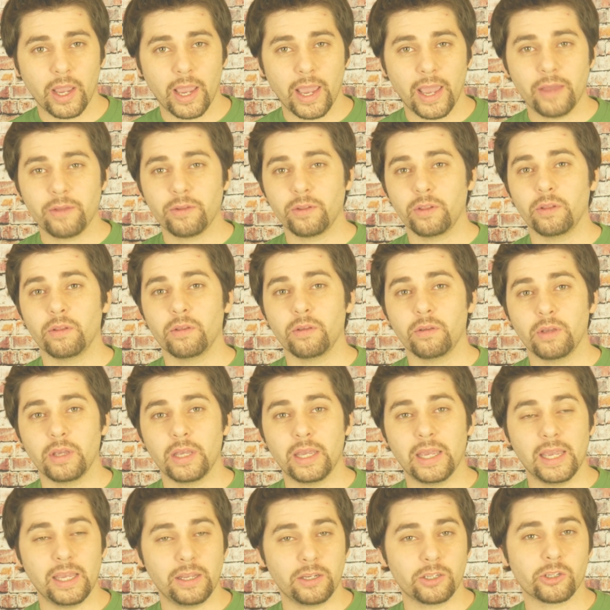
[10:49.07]
and
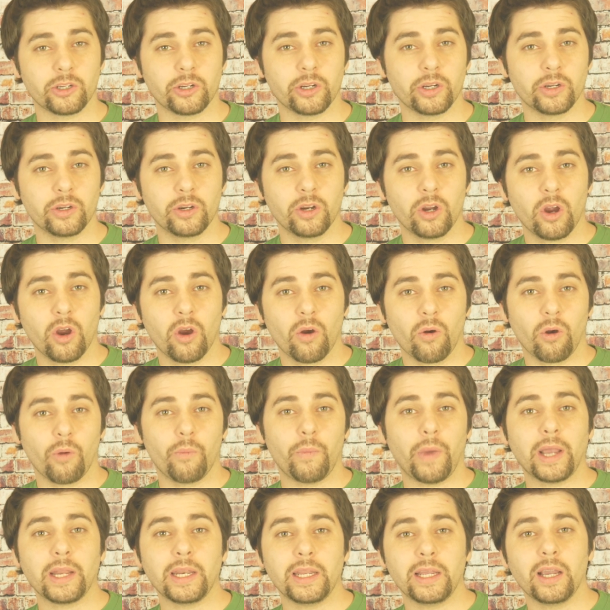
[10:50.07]
in turn
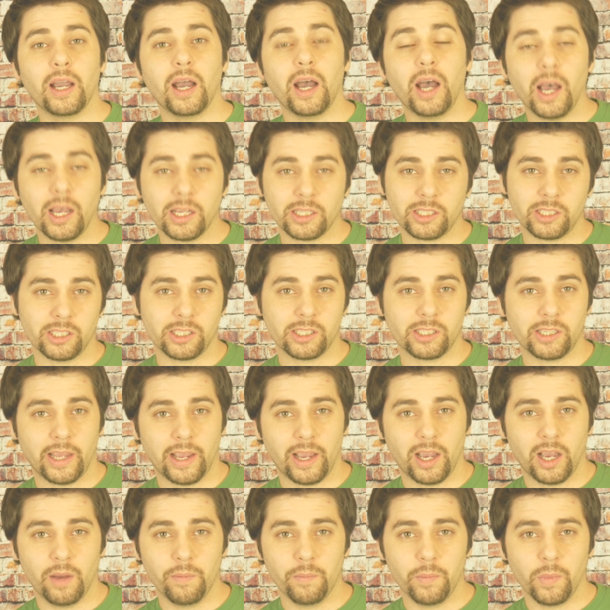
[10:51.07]
reminding us to stay
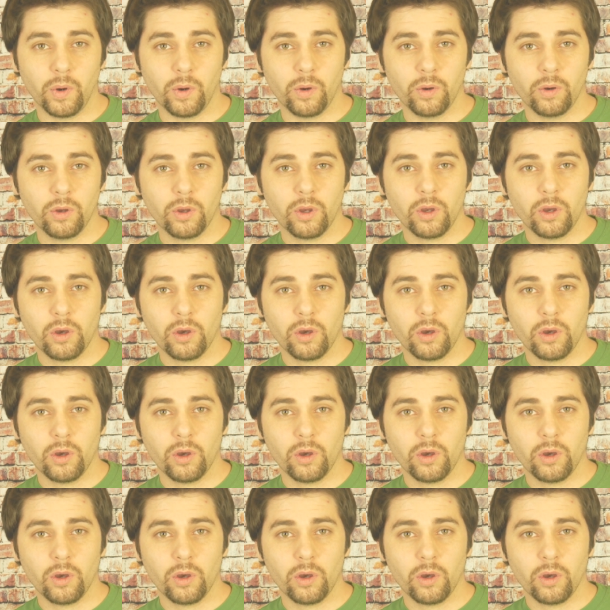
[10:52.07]
humble.